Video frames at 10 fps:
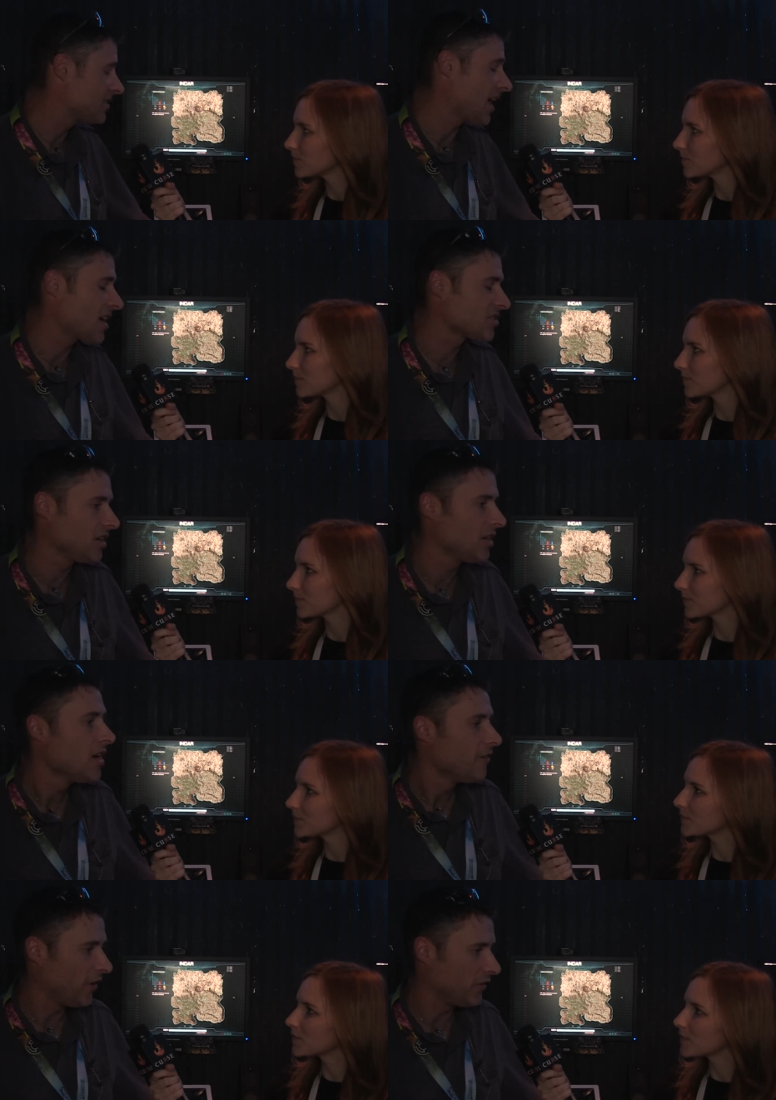Speaker 1: is actually
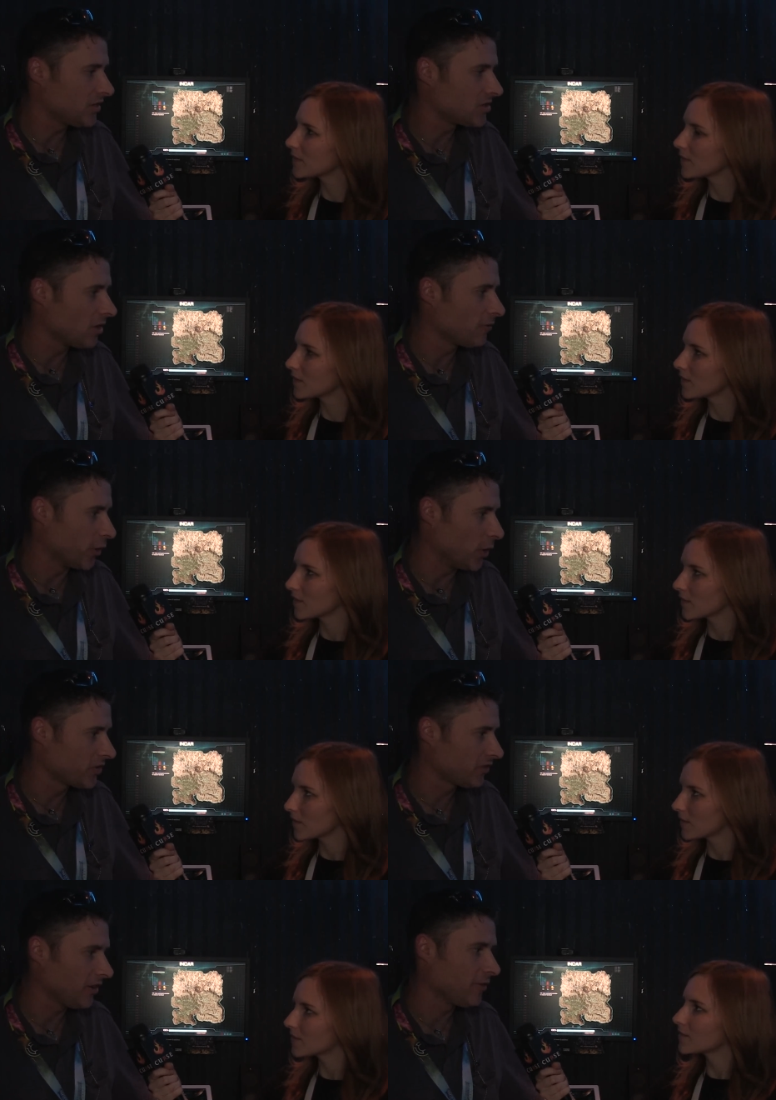50 so
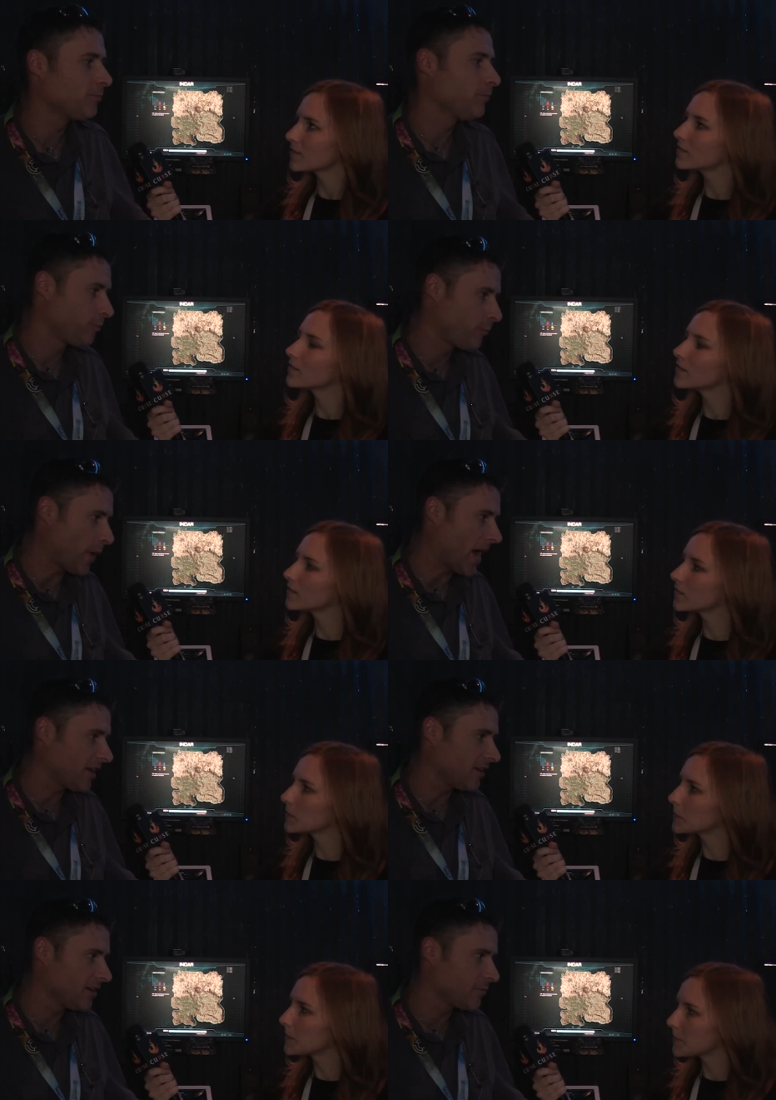folks back
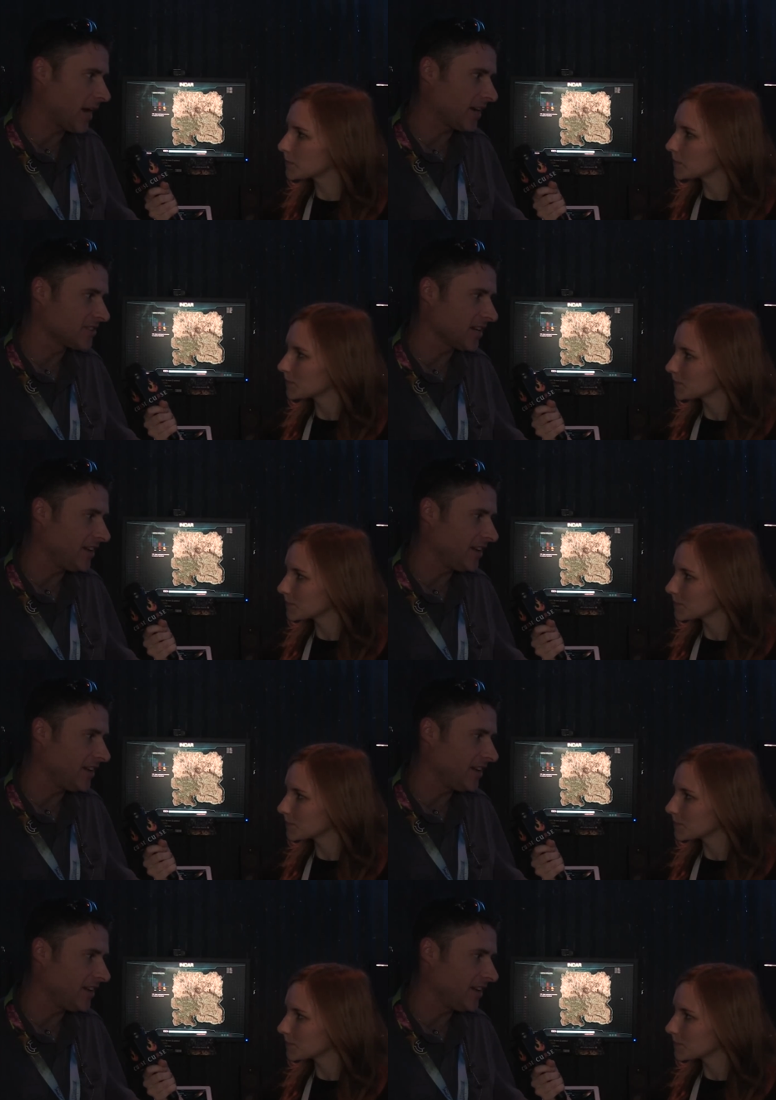at back in San